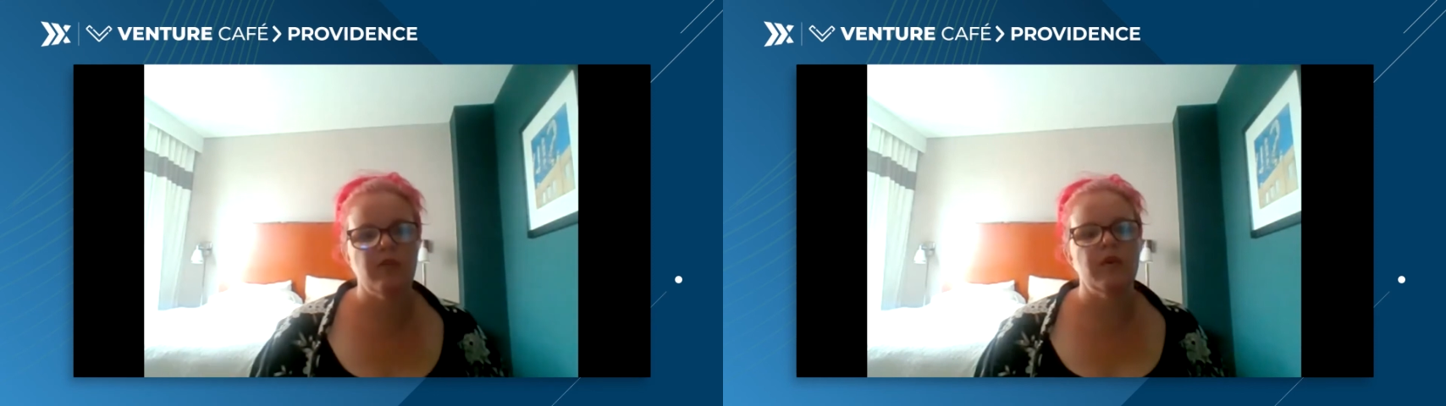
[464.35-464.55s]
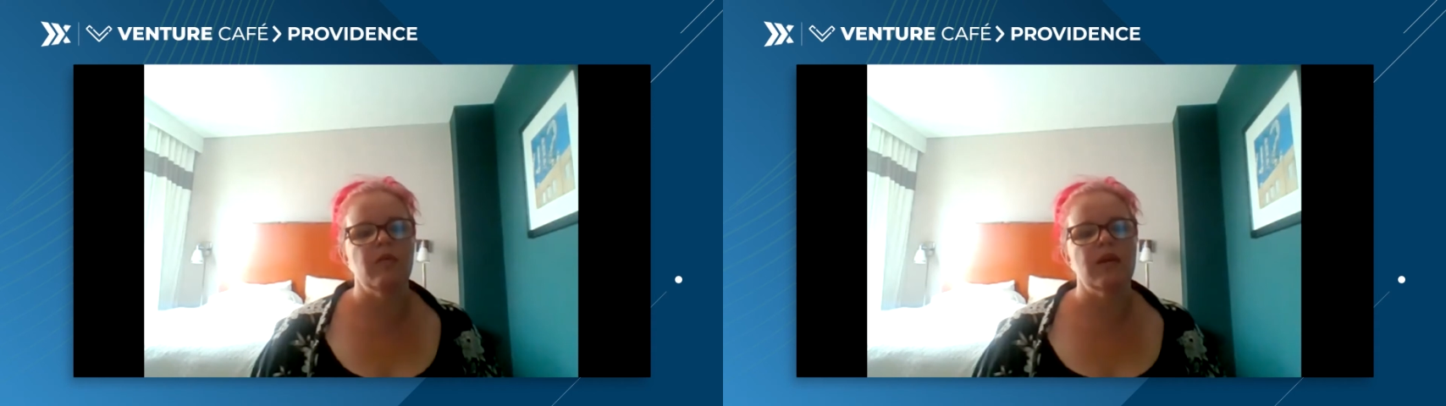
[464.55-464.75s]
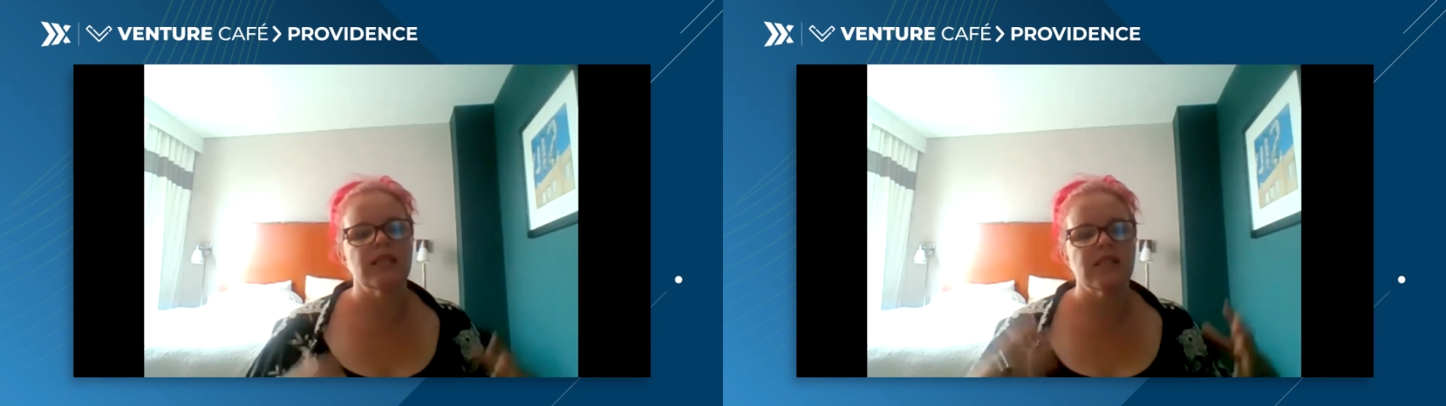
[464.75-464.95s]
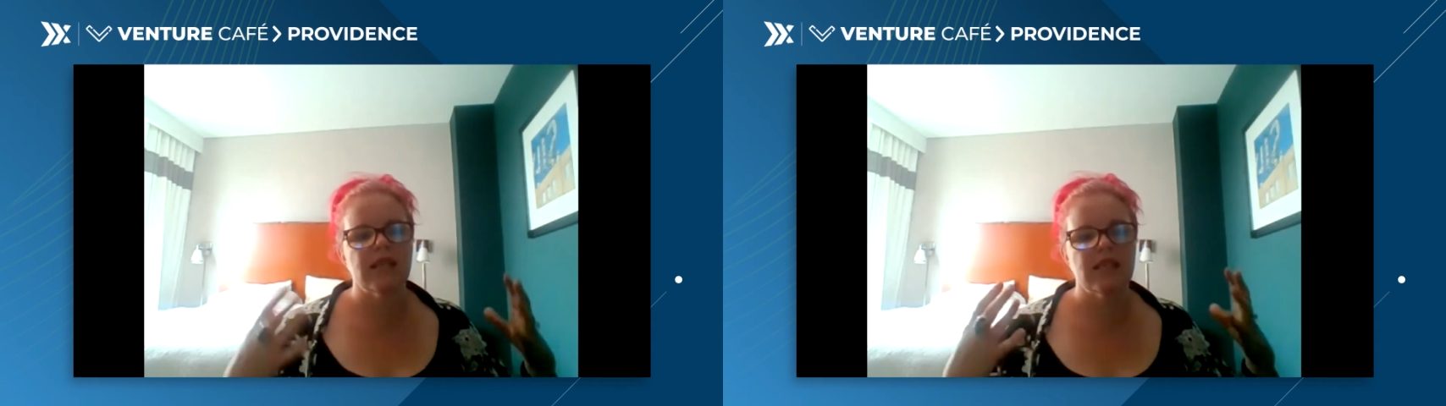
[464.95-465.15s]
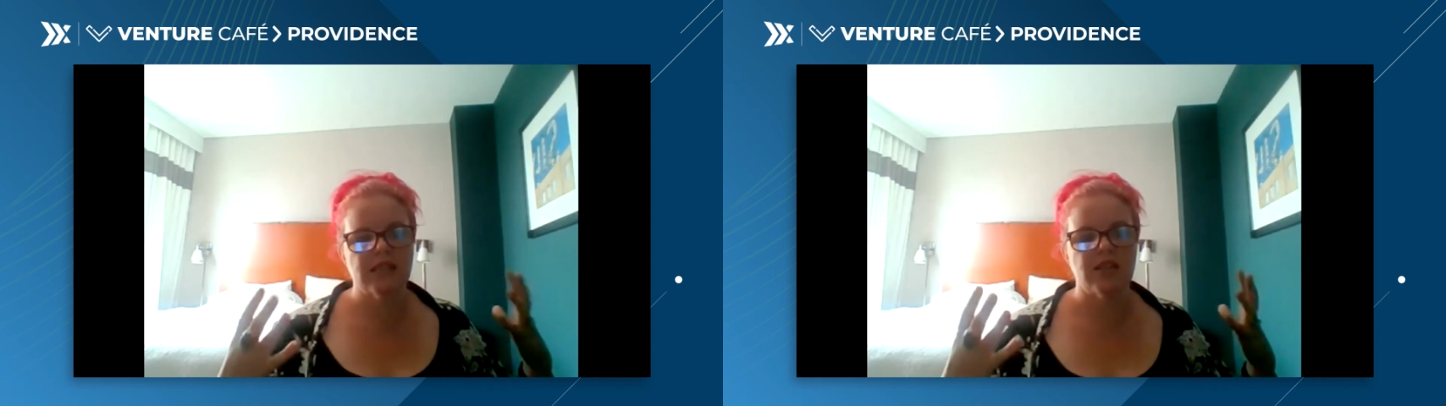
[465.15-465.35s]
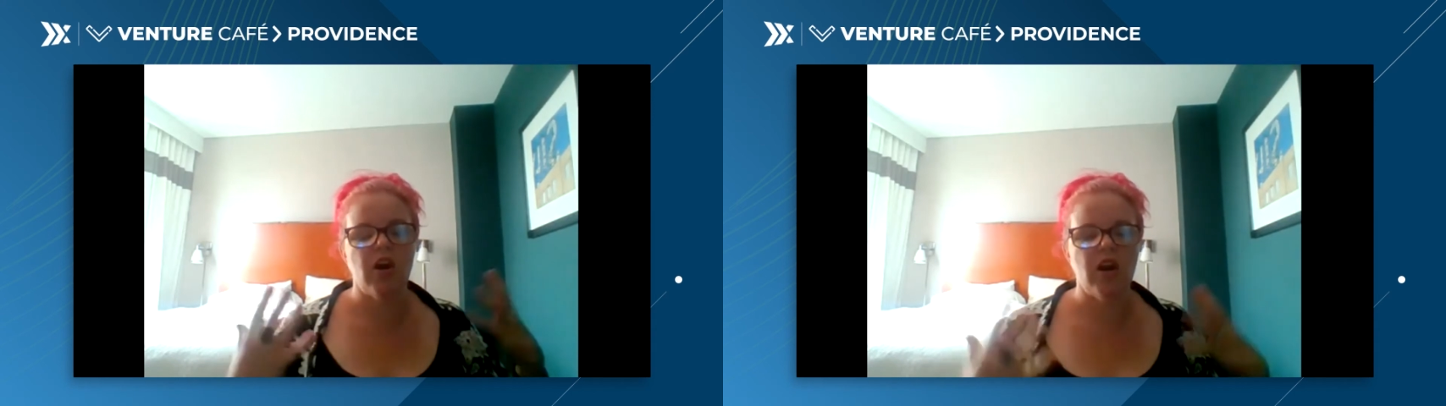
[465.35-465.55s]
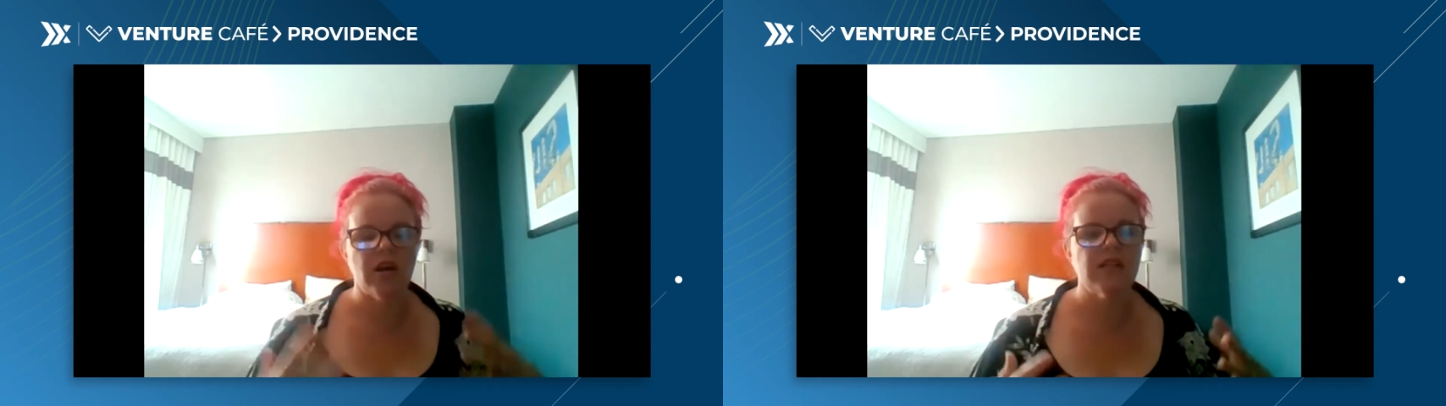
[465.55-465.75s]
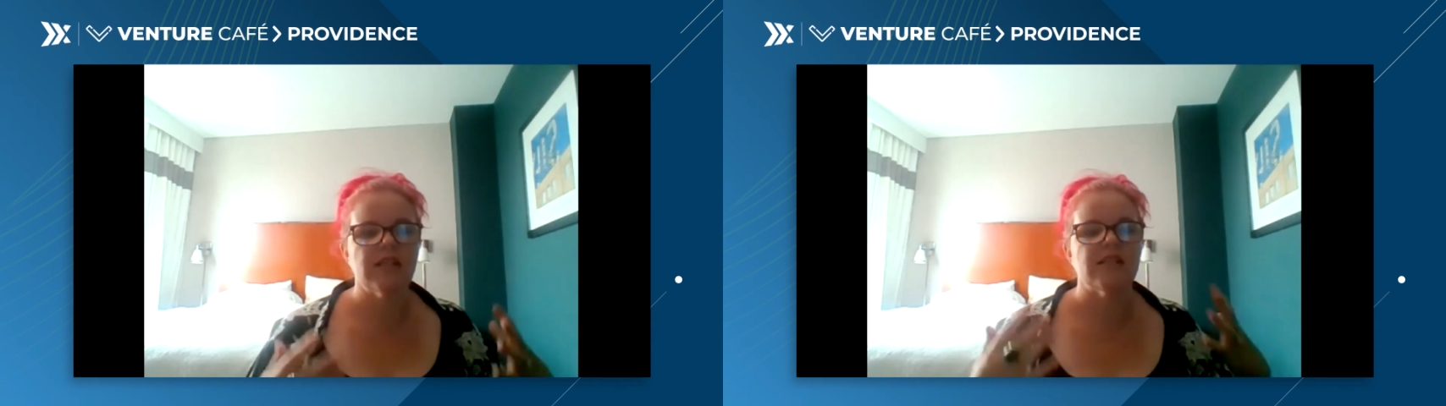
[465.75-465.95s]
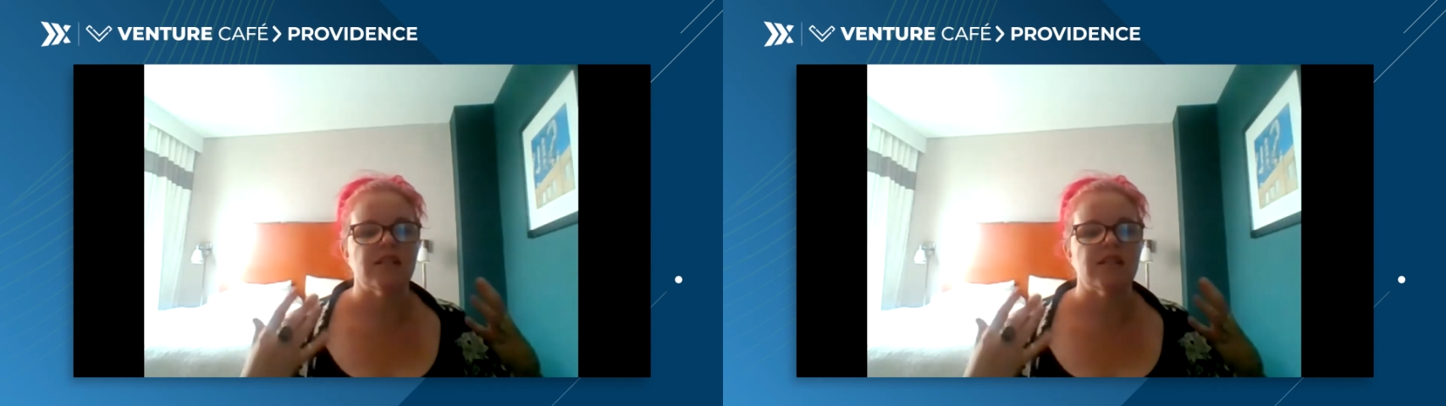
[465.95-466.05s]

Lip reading: We want to say, listen, art is an